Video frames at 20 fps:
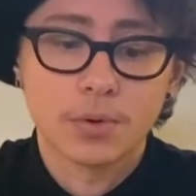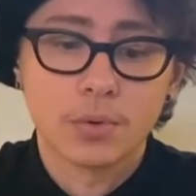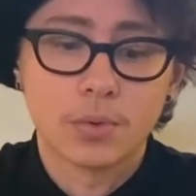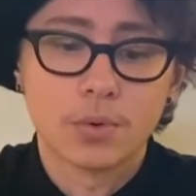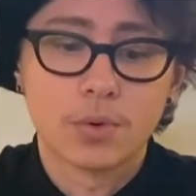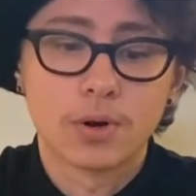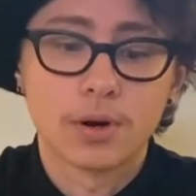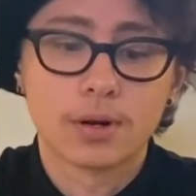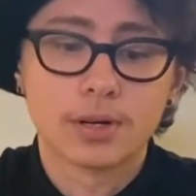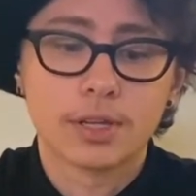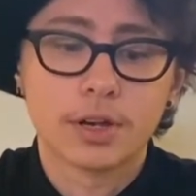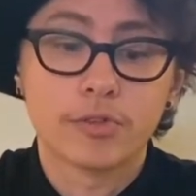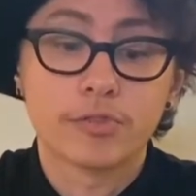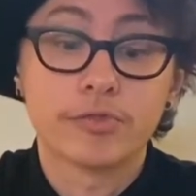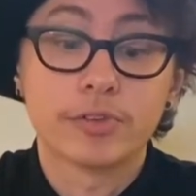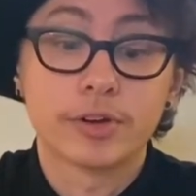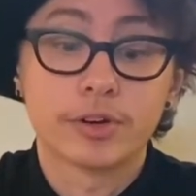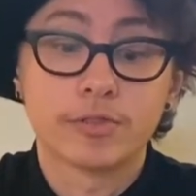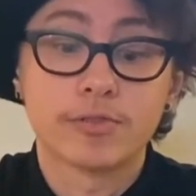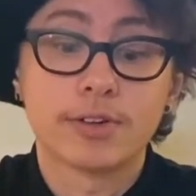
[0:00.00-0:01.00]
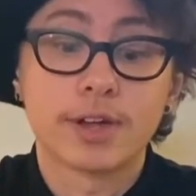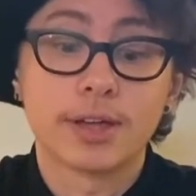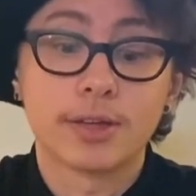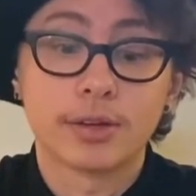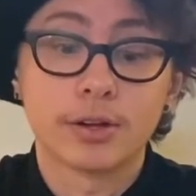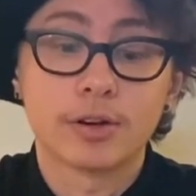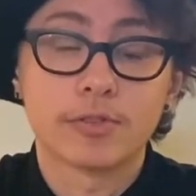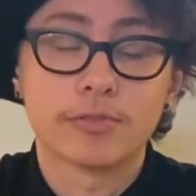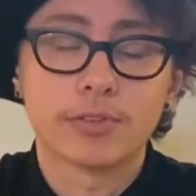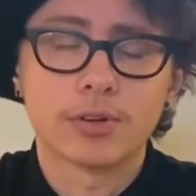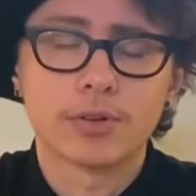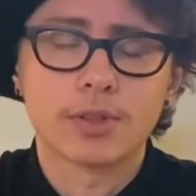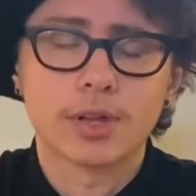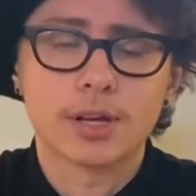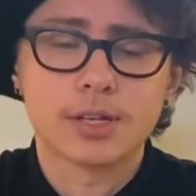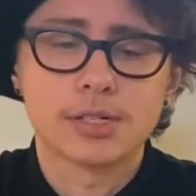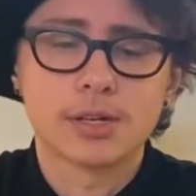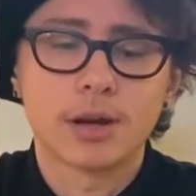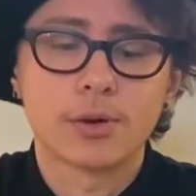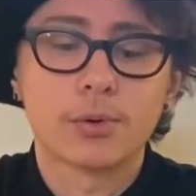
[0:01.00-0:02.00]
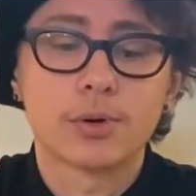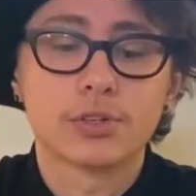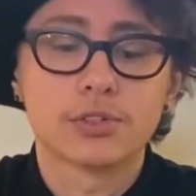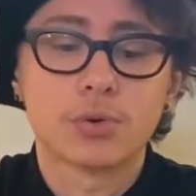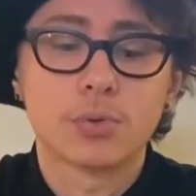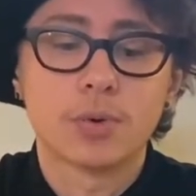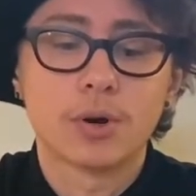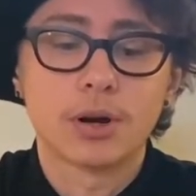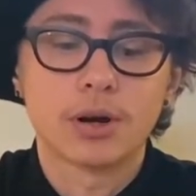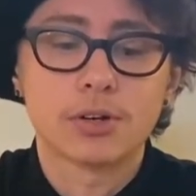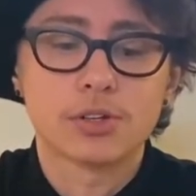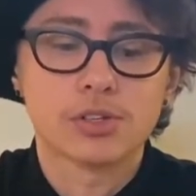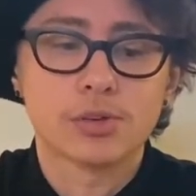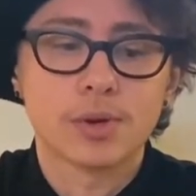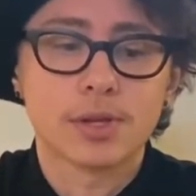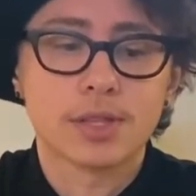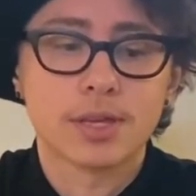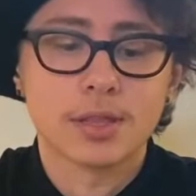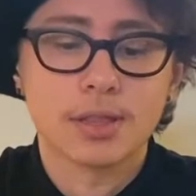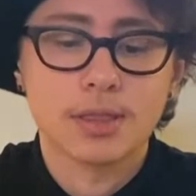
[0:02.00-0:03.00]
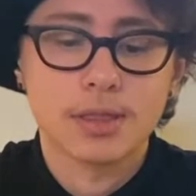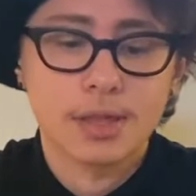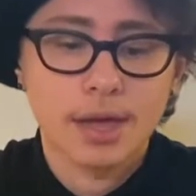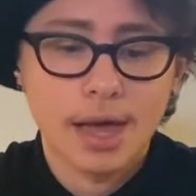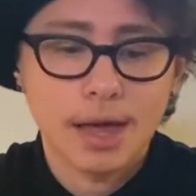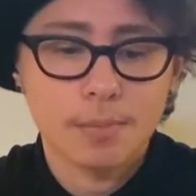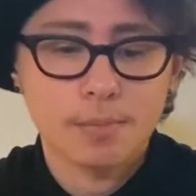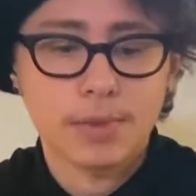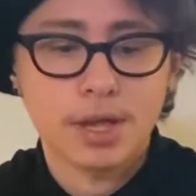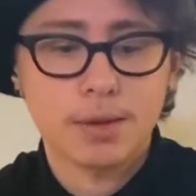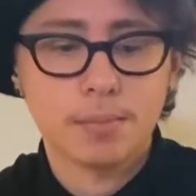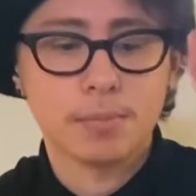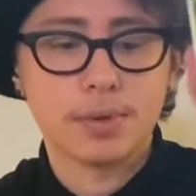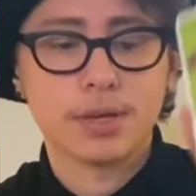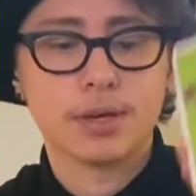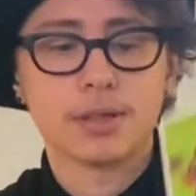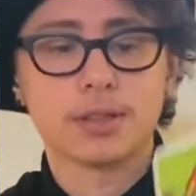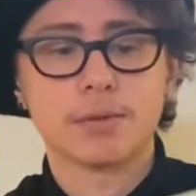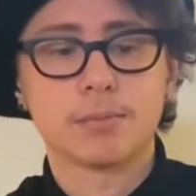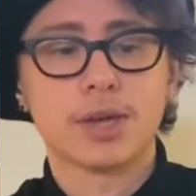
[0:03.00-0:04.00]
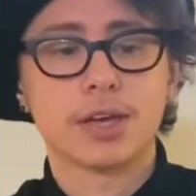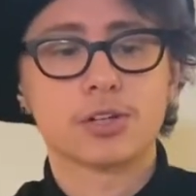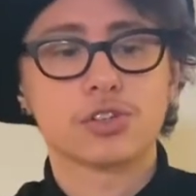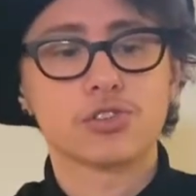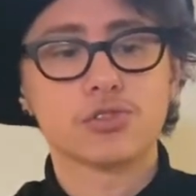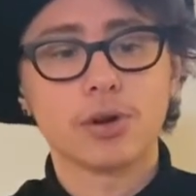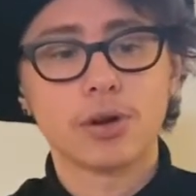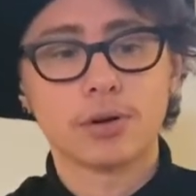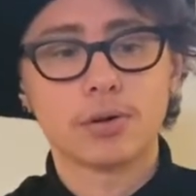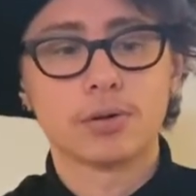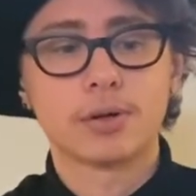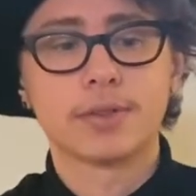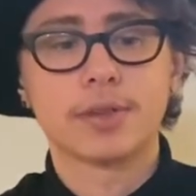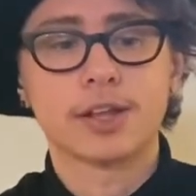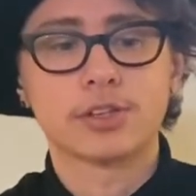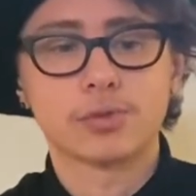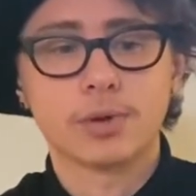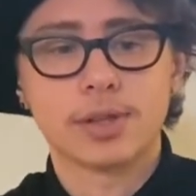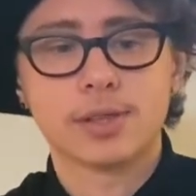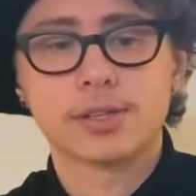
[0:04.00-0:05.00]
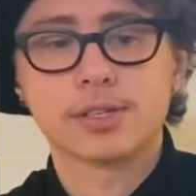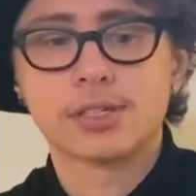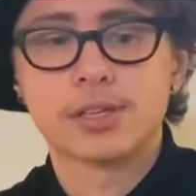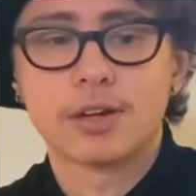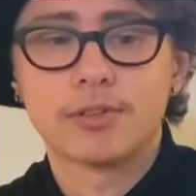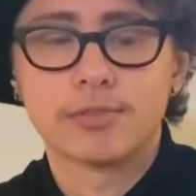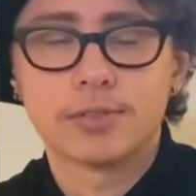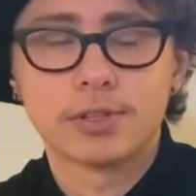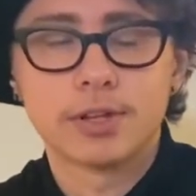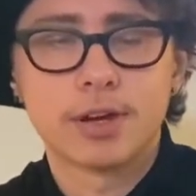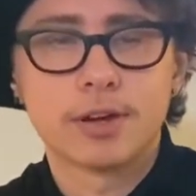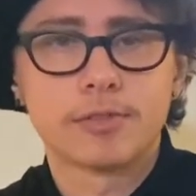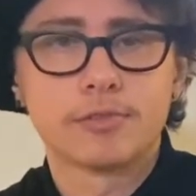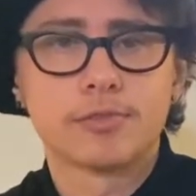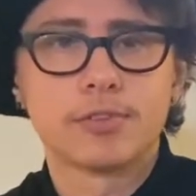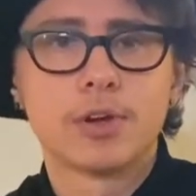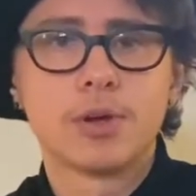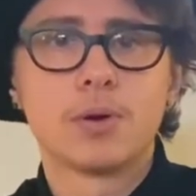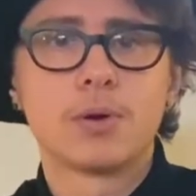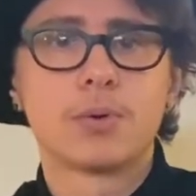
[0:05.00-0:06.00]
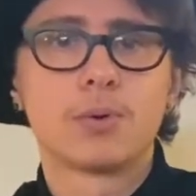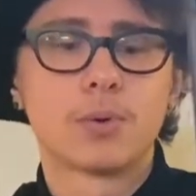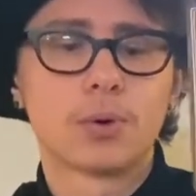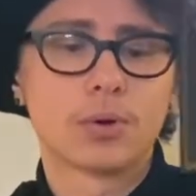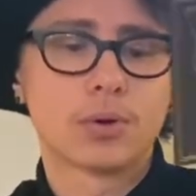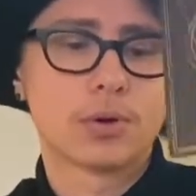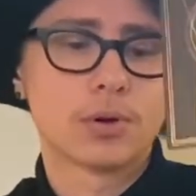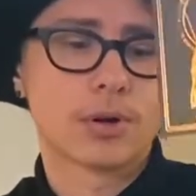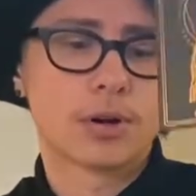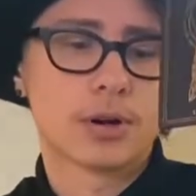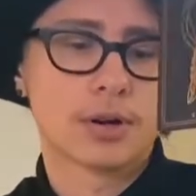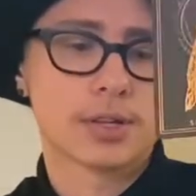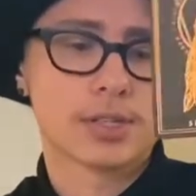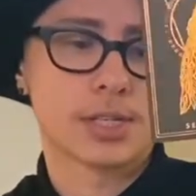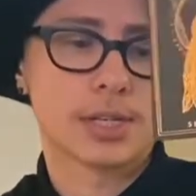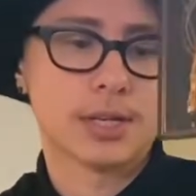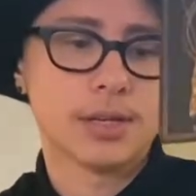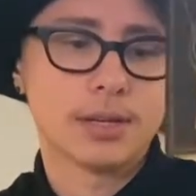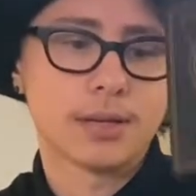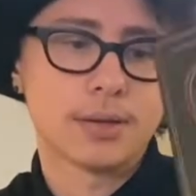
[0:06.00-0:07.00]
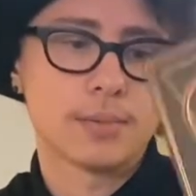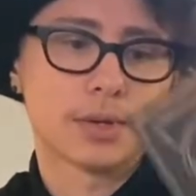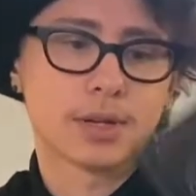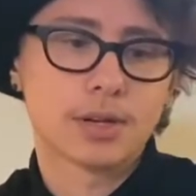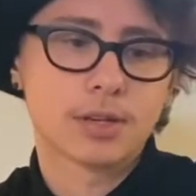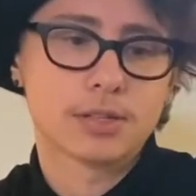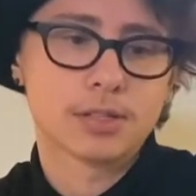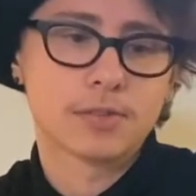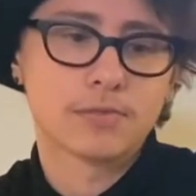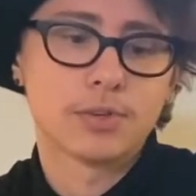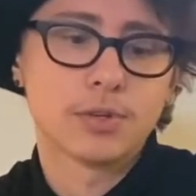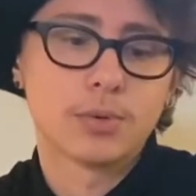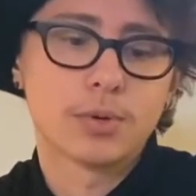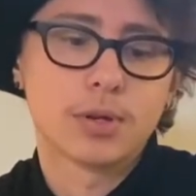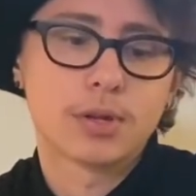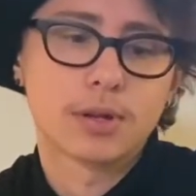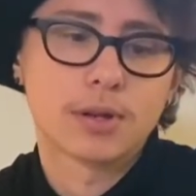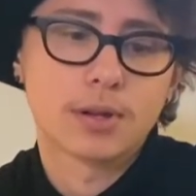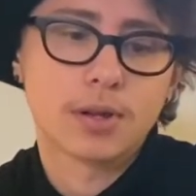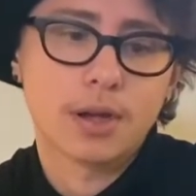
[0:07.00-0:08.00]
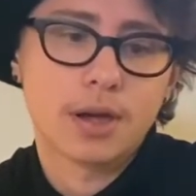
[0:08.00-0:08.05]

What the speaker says: or fear of failure, fear that it's not going to work. So I think that may be the main struggle, and that's why the self-love oracle card is key, because if you can